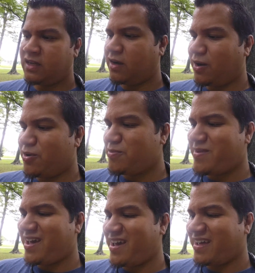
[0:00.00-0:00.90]
Oh
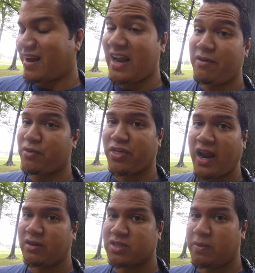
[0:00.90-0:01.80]
man, I never thought
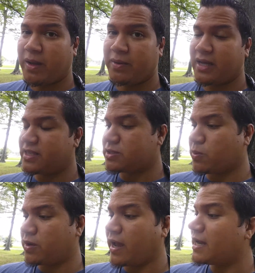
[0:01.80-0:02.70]
I was gonna be able to get this
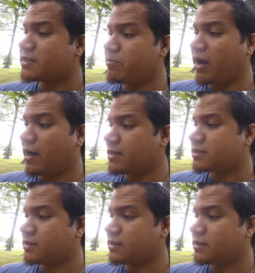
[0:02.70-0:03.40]
one, guys, to be honest.